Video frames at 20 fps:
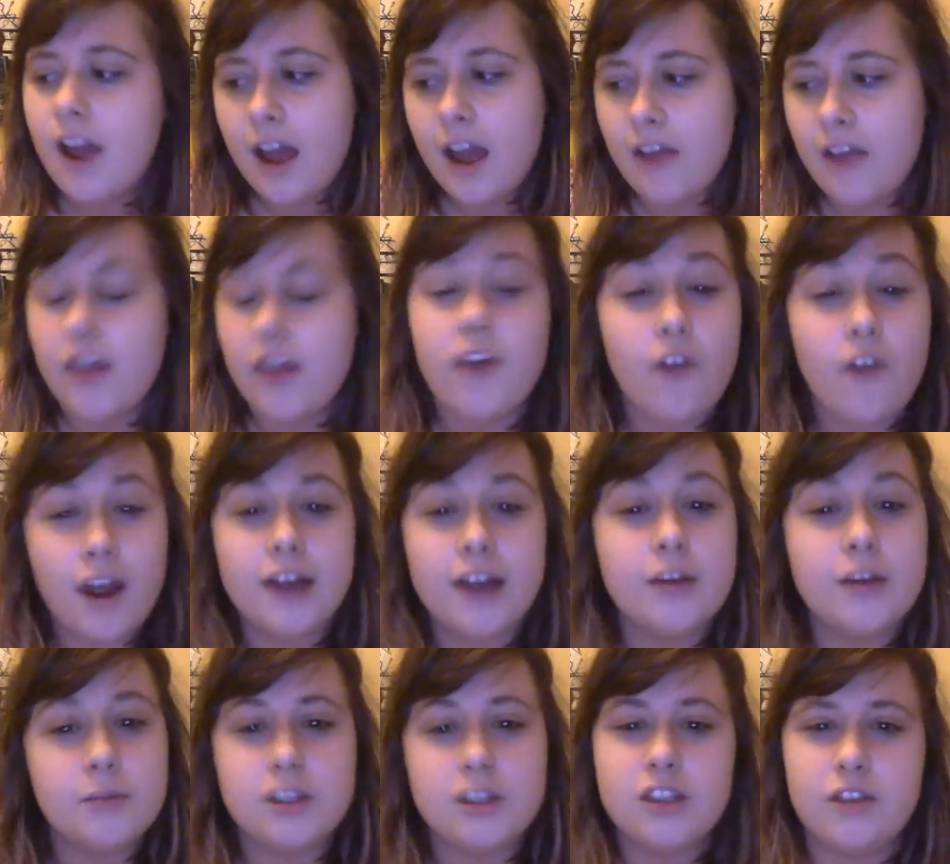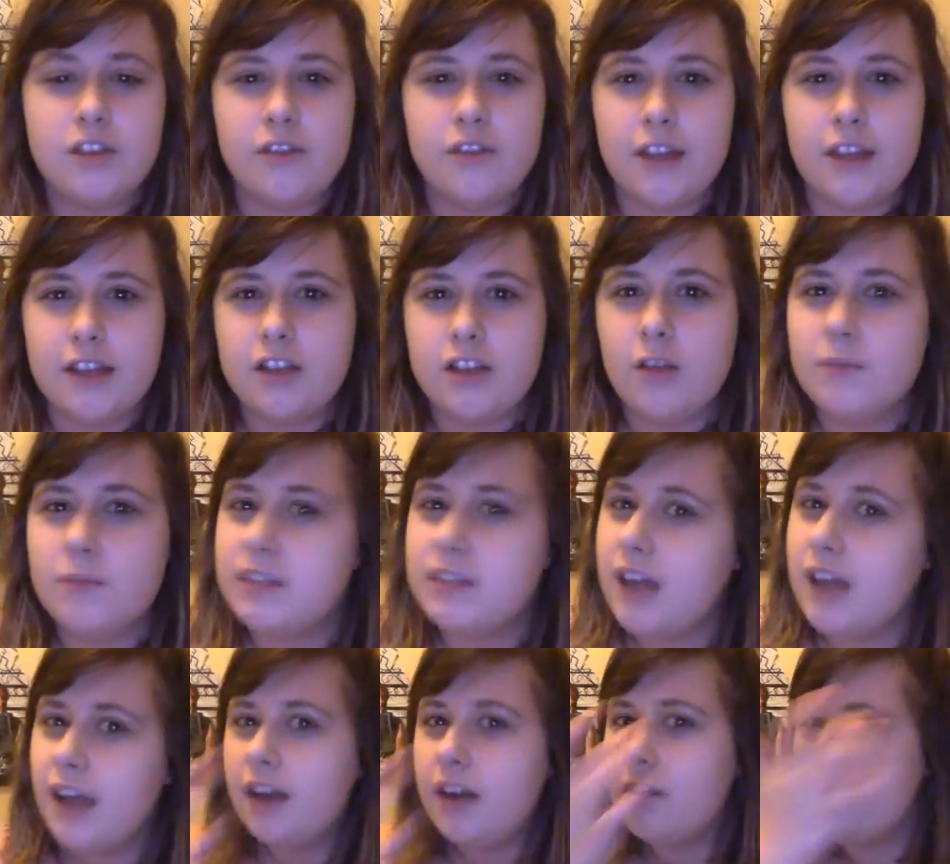and then right up to stuff like Tom's
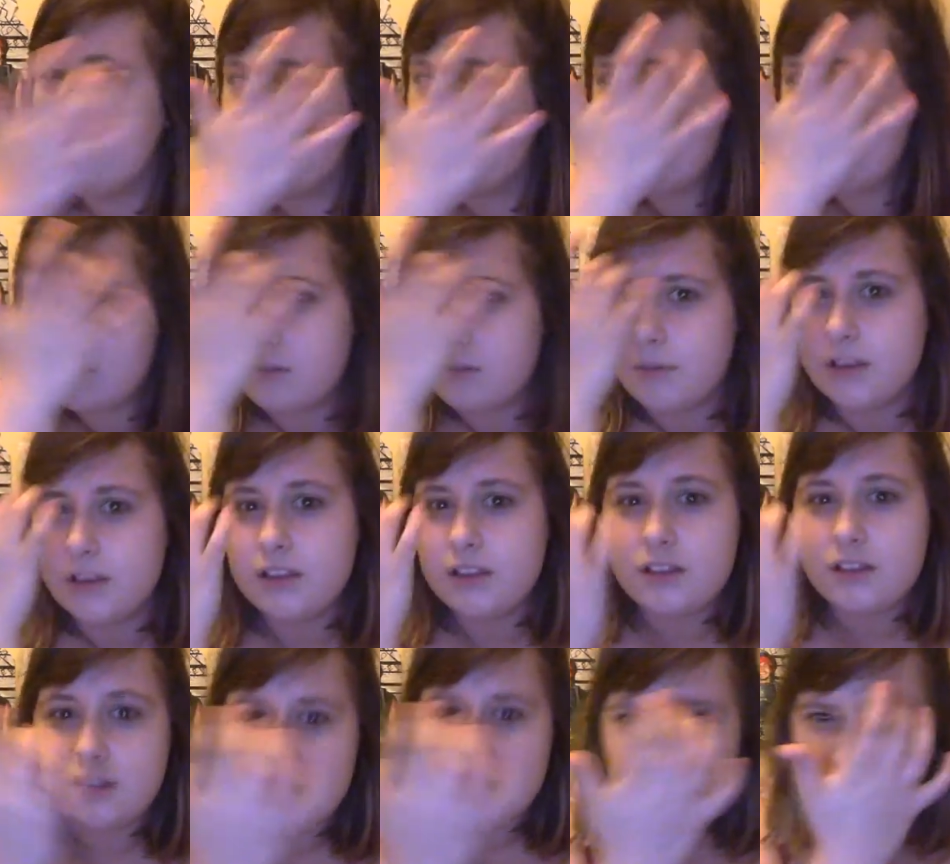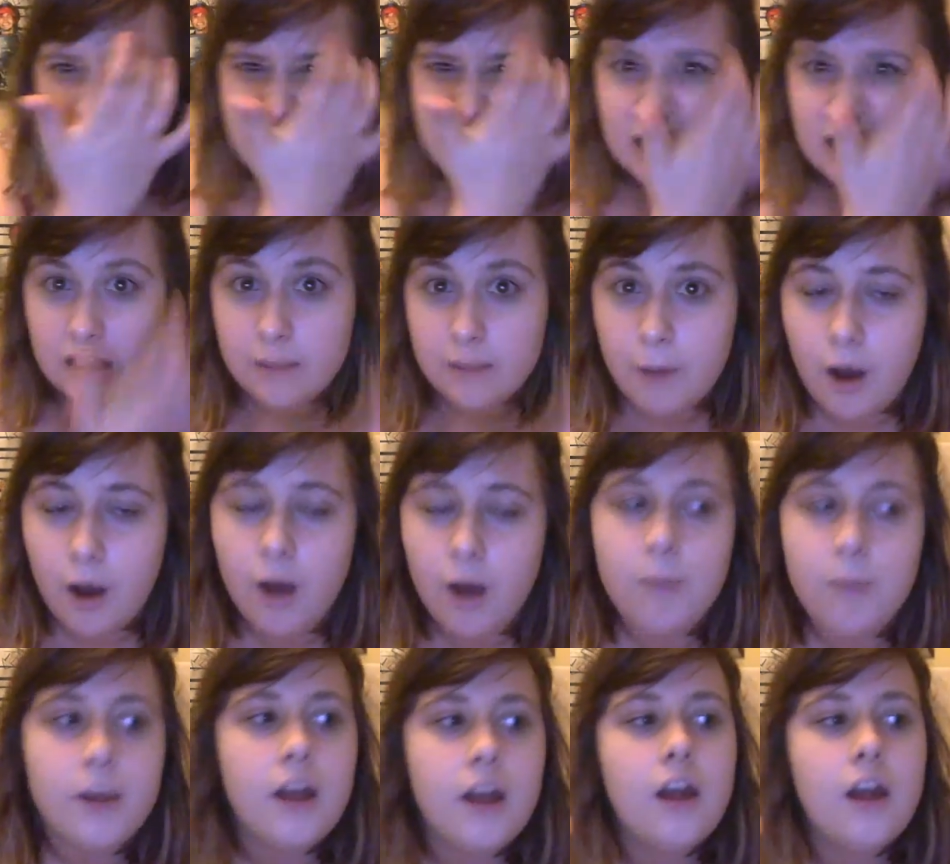Diner, which is almost synth pop.